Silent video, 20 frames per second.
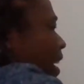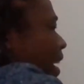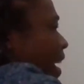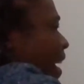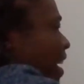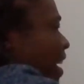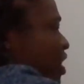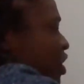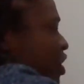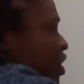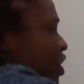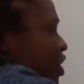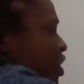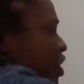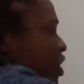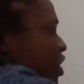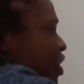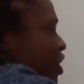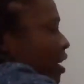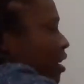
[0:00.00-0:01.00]
And just
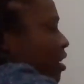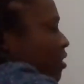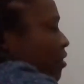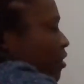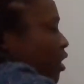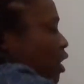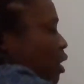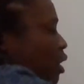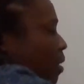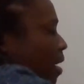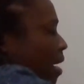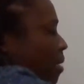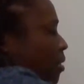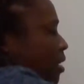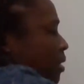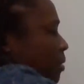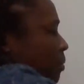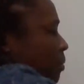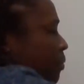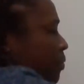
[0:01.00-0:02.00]
like we did on the first
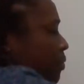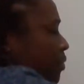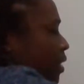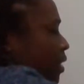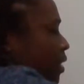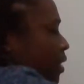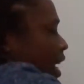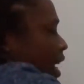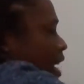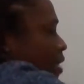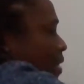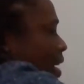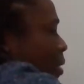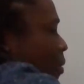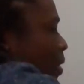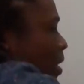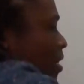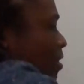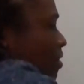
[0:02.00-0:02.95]
problem, if I want to